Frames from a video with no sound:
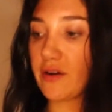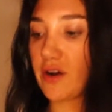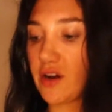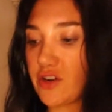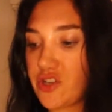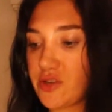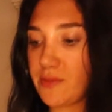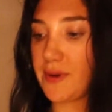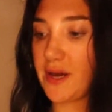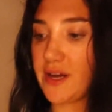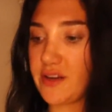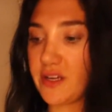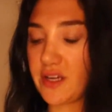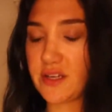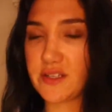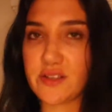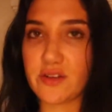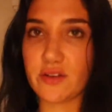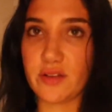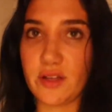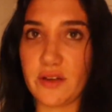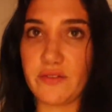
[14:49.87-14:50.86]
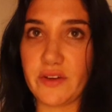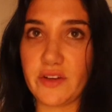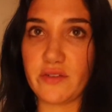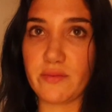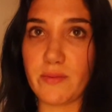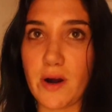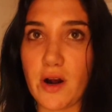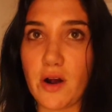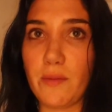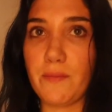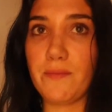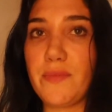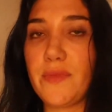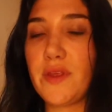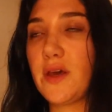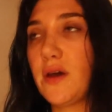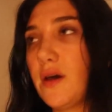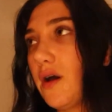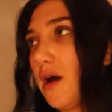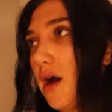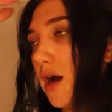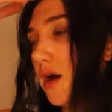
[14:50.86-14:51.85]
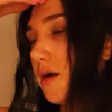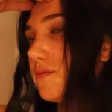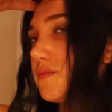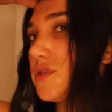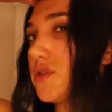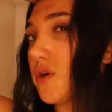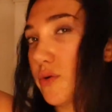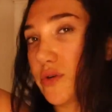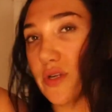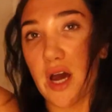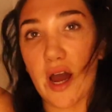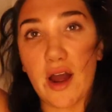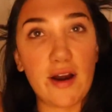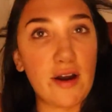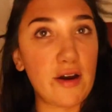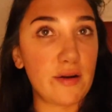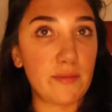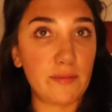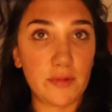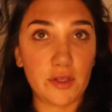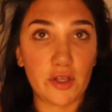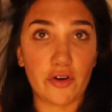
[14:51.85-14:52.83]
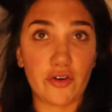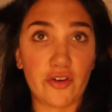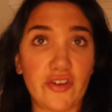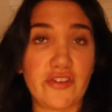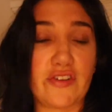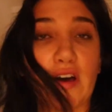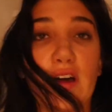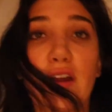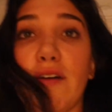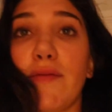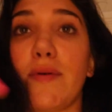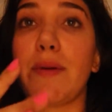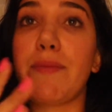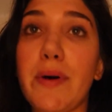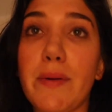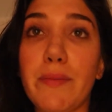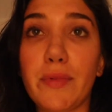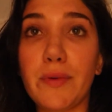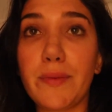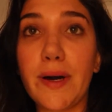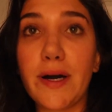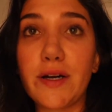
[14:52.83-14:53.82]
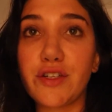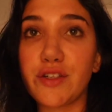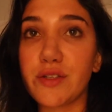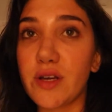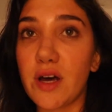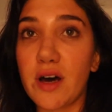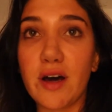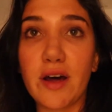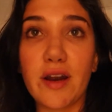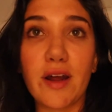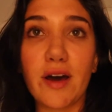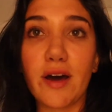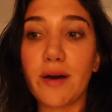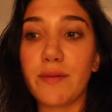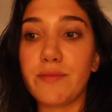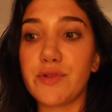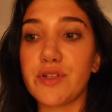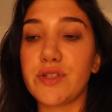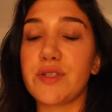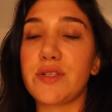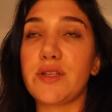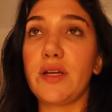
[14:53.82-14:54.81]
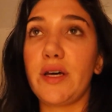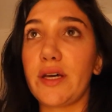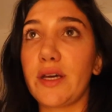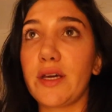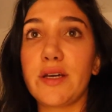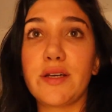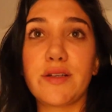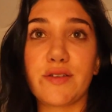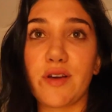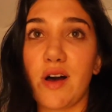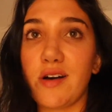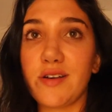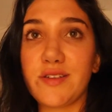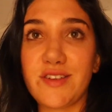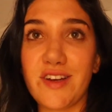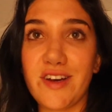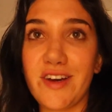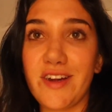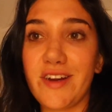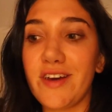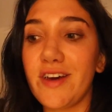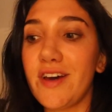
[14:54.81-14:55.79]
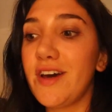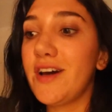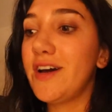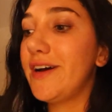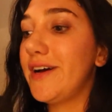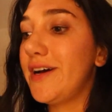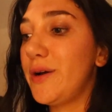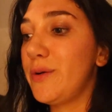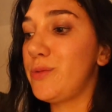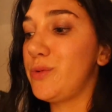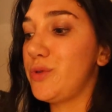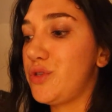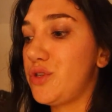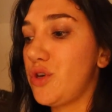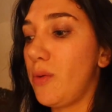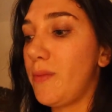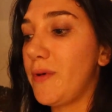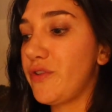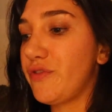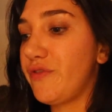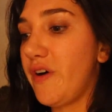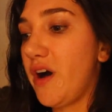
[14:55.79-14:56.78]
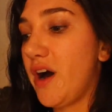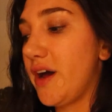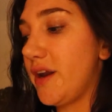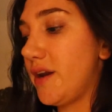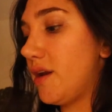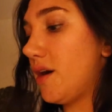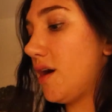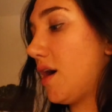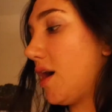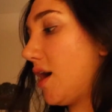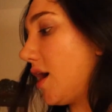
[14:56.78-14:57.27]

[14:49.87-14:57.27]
to Gretchen and Mandy because they're leaving tomorrow. I'm so tired, I'm literally dead. I have my pimple patches on, I'm just like exhausted. It was so much fun